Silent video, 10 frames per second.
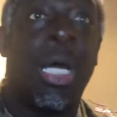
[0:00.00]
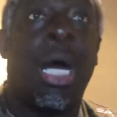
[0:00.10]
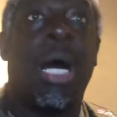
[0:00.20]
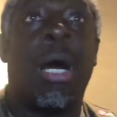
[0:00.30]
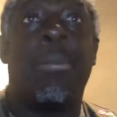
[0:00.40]

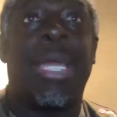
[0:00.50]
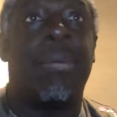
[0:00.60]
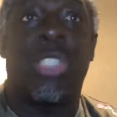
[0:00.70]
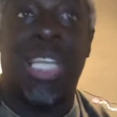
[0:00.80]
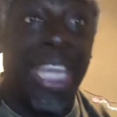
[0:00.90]

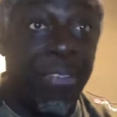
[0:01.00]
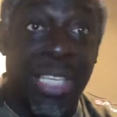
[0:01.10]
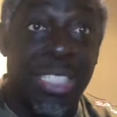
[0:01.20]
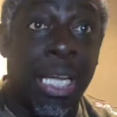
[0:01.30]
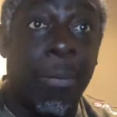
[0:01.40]
him to leave
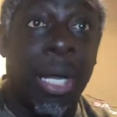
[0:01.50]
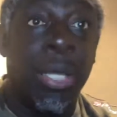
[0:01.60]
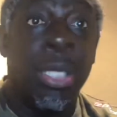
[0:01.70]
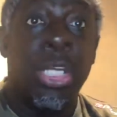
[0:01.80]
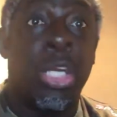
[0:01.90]
this summer.
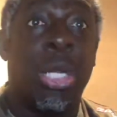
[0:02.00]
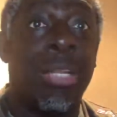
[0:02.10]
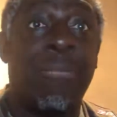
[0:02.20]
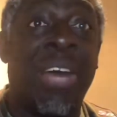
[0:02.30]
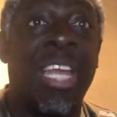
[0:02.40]
You know,
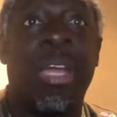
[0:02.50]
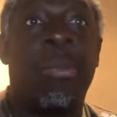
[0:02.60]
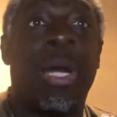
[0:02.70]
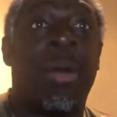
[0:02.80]
they value him at